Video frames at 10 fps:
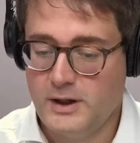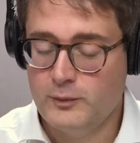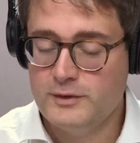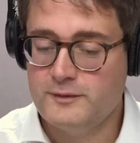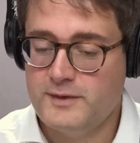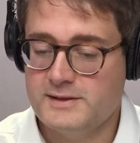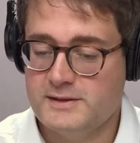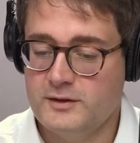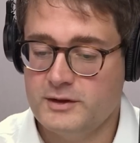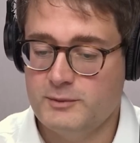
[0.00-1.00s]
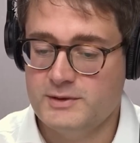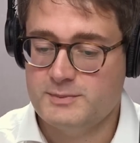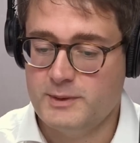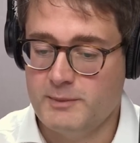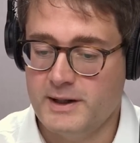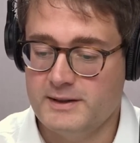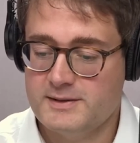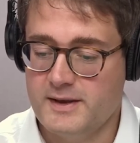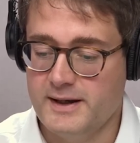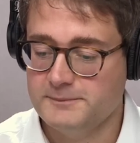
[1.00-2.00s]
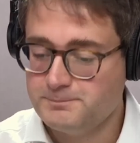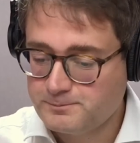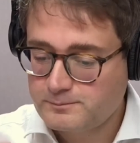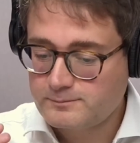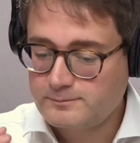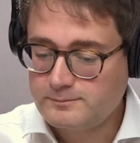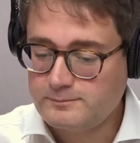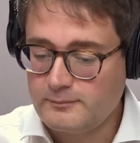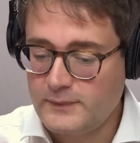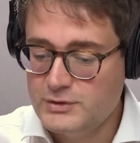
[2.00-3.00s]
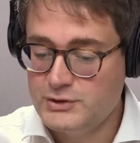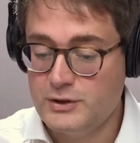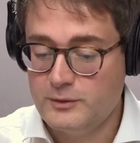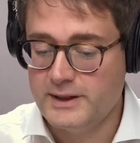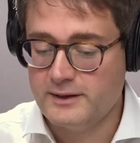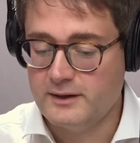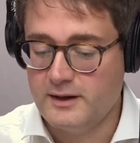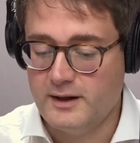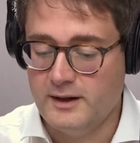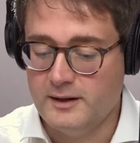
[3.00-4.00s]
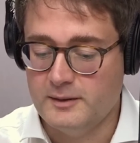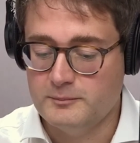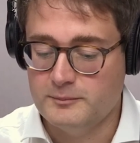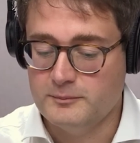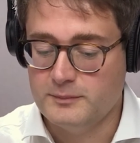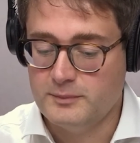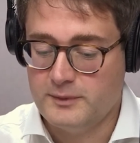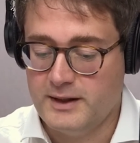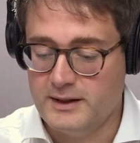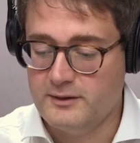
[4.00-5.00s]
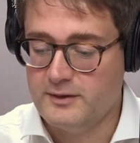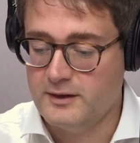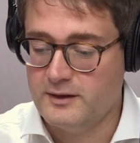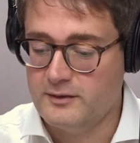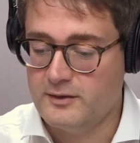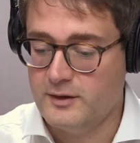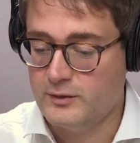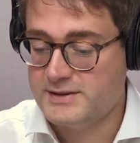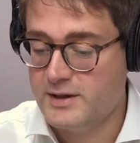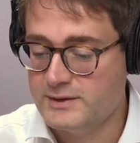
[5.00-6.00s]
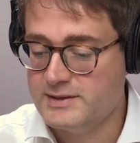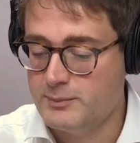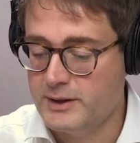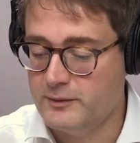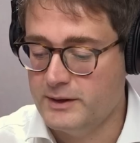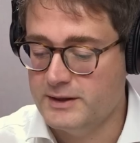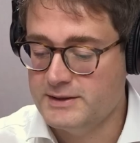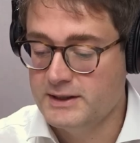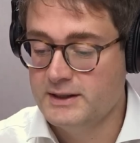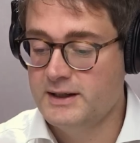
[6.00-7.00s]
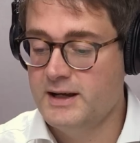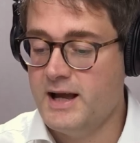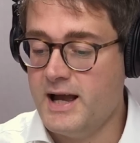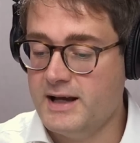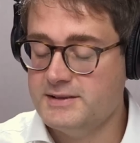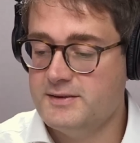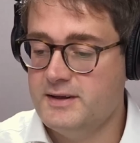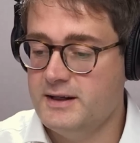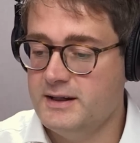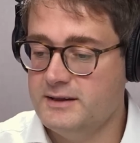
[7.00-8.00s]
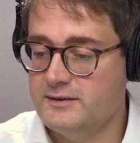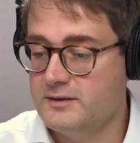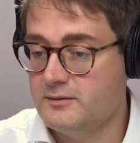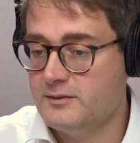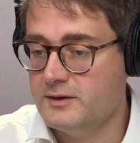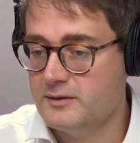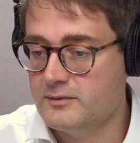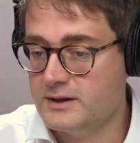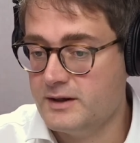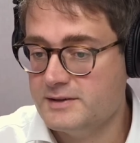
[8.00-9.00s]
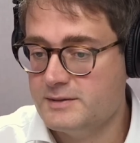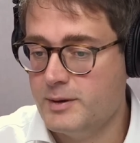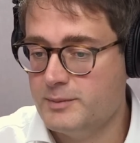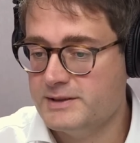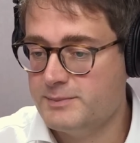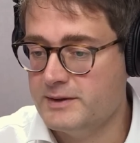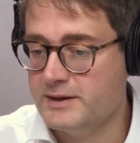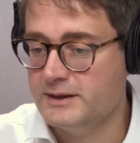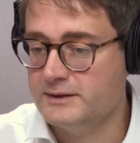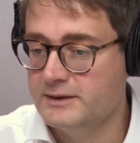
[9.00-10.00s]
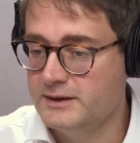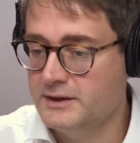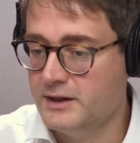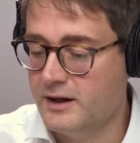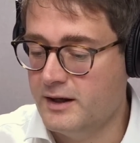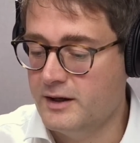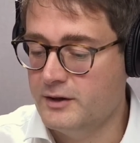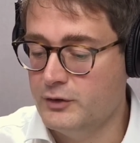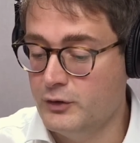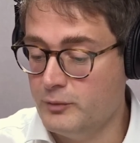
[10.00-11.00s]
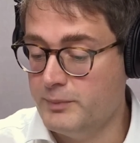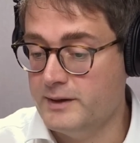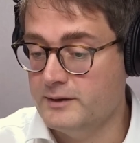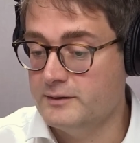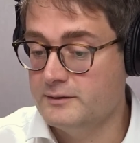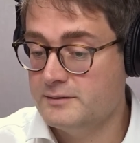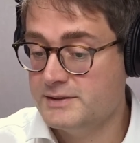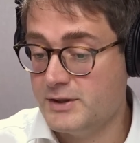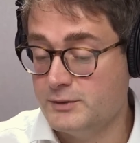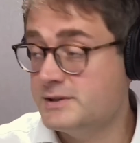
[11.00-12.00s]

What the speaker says: I wonder if there's an argument to be made that during the austerity period, had the cuts to public spending not been so